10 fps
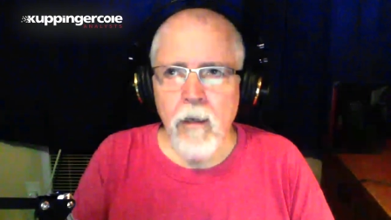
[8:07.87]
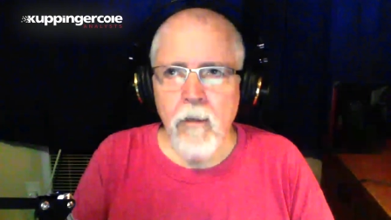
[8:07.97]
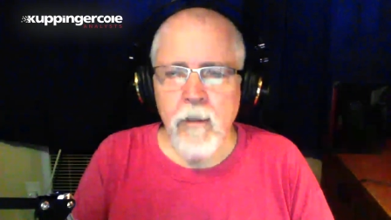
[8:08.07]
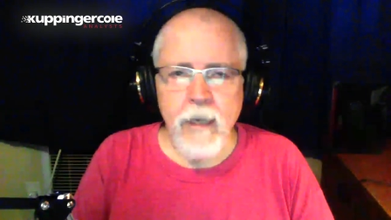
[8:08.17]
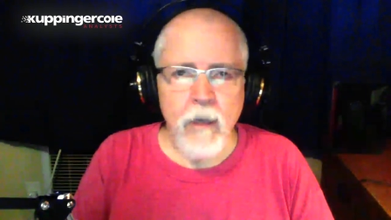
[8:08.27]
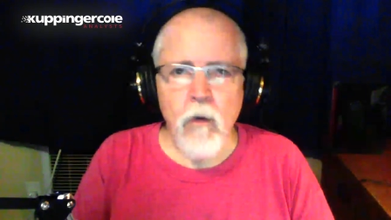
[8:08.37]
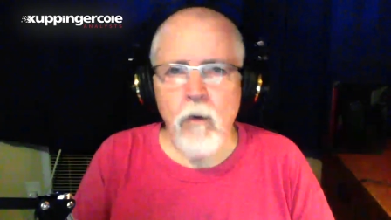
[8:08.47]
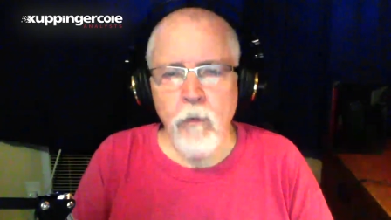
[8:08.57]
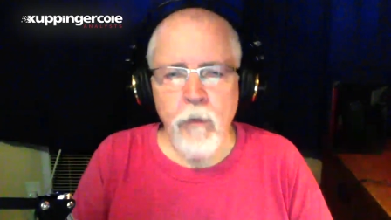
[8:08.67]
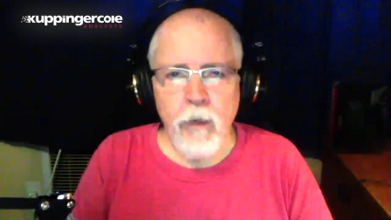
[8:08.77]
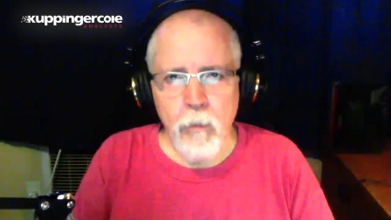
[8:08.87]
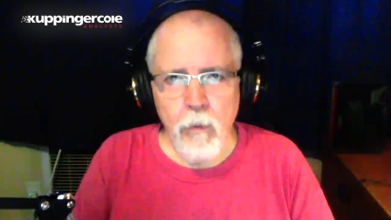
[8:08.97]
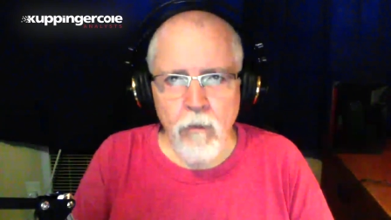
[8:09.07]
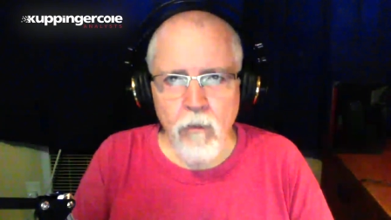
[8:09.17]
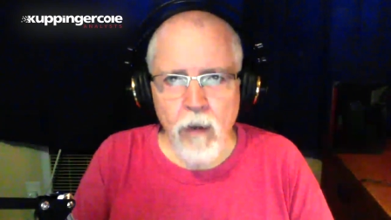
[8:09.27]
to take off their
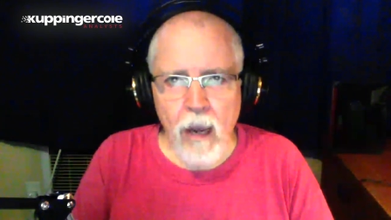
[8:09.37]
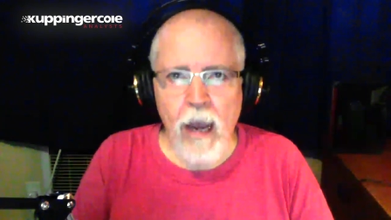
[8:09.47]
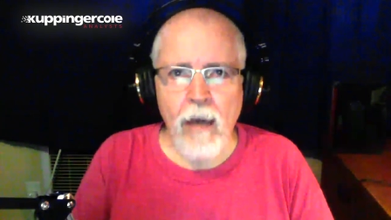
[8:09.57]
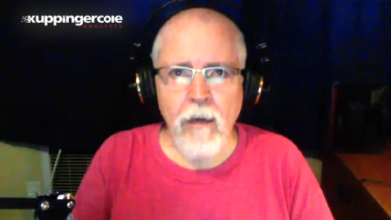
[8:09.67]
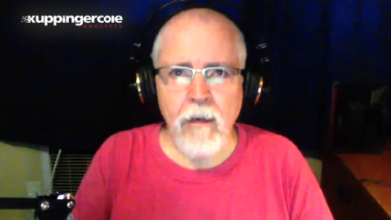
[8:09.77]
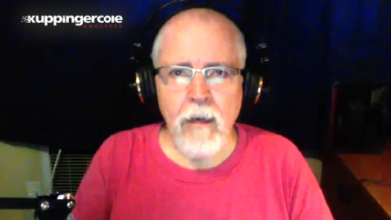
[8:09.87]
enterprise hat